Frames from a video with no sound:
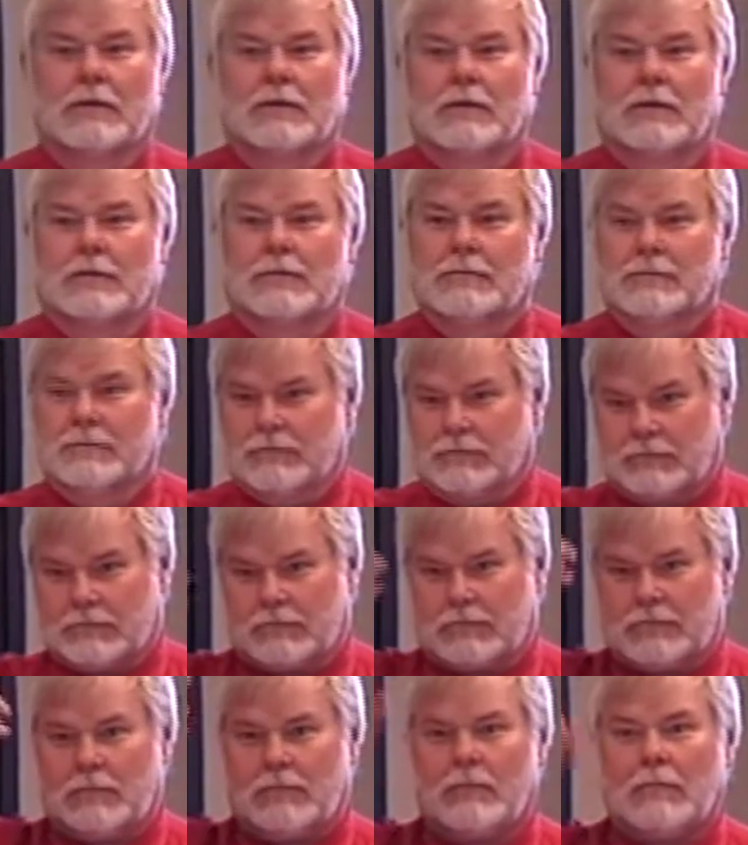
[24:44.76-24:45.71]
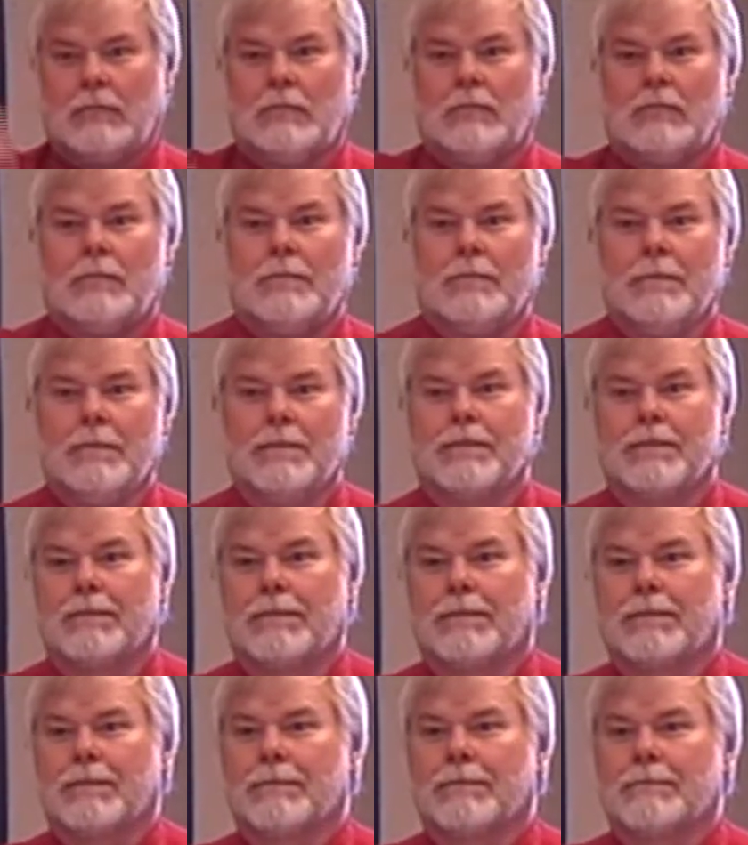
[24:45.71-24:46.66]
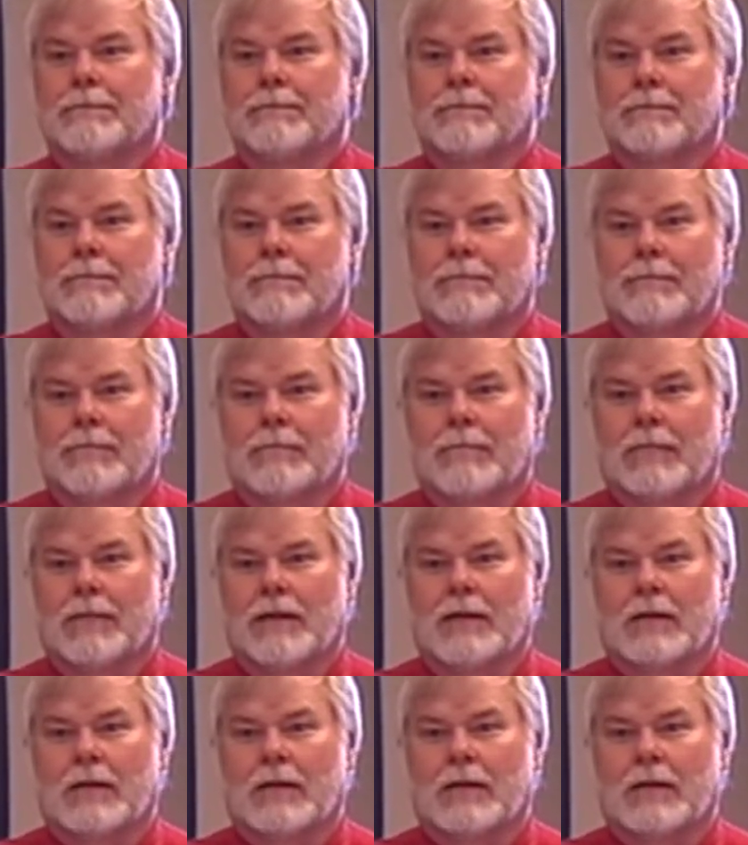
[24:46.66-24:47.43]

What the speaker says: [no speech]